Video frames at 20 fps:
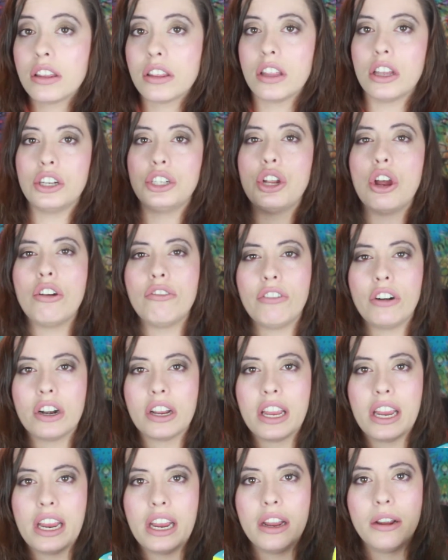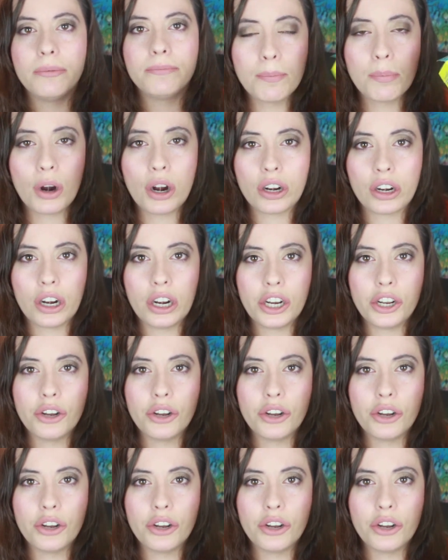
the Tofurky burger,